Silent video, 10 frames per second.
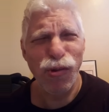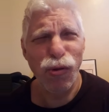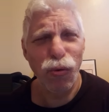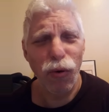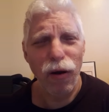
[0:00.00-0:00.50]

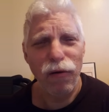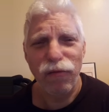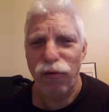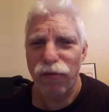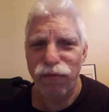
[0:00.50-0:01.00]
12
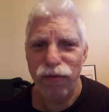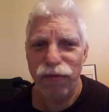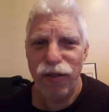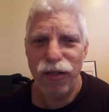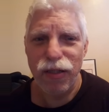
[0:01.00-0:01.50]
or
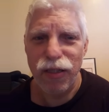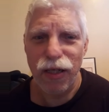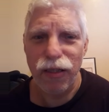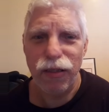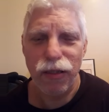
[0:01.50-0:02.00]
15
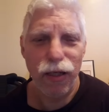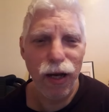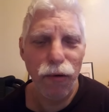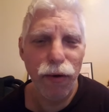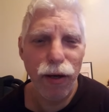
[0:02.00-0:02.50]
cents in
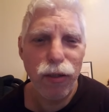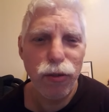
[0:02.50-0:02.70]
that range.